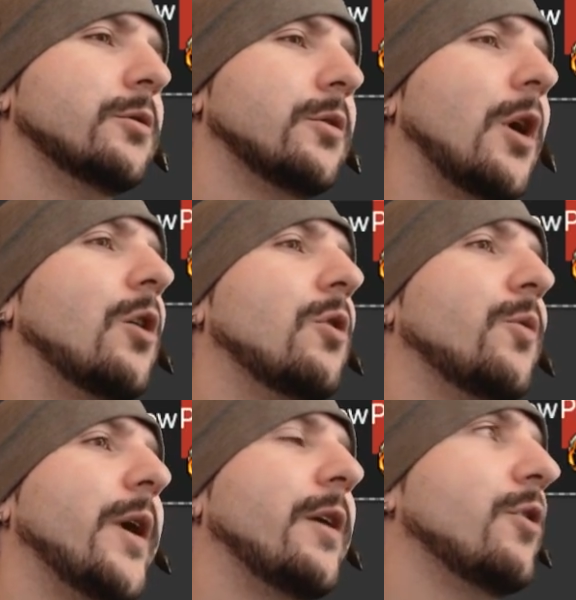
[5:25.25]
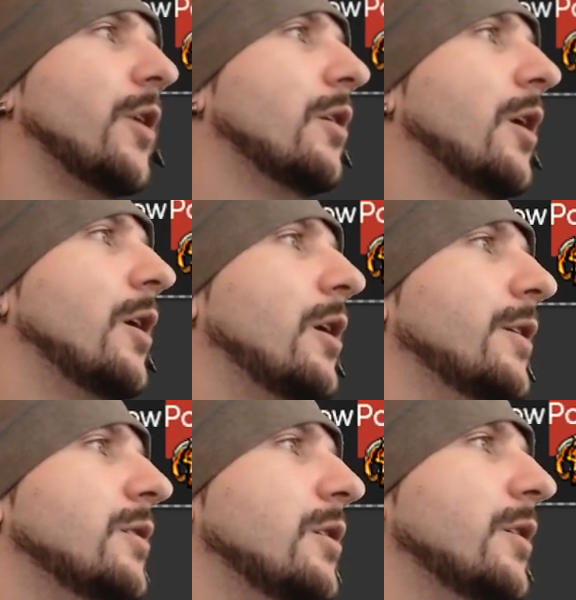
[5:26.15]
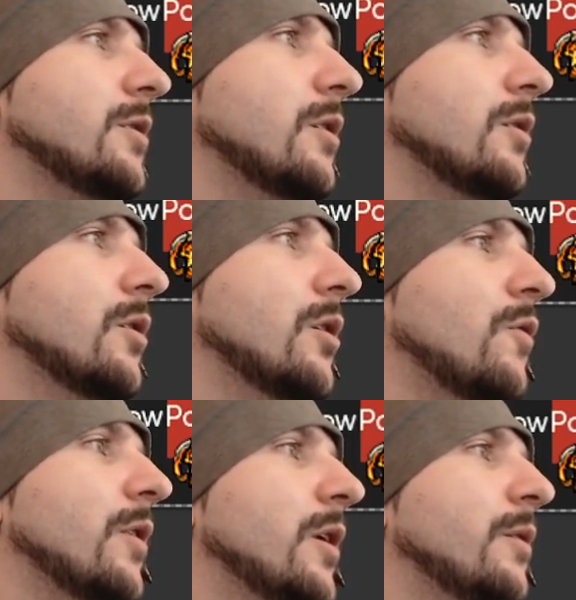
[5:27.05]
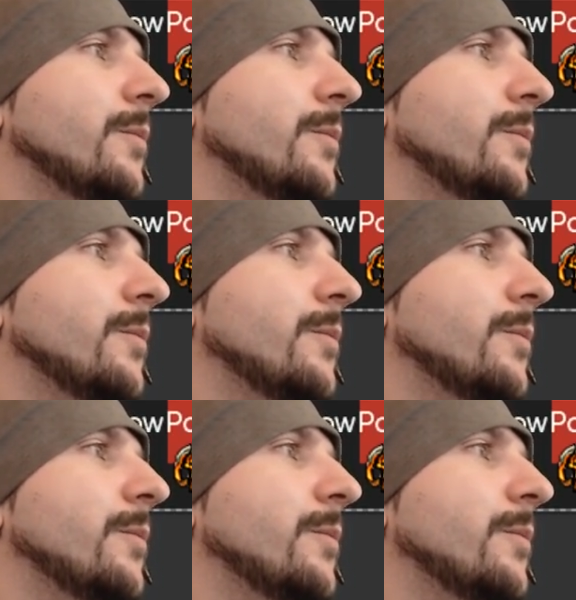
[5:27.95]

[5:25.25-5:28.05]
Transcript: Oh right, okay, let's see. Overlay?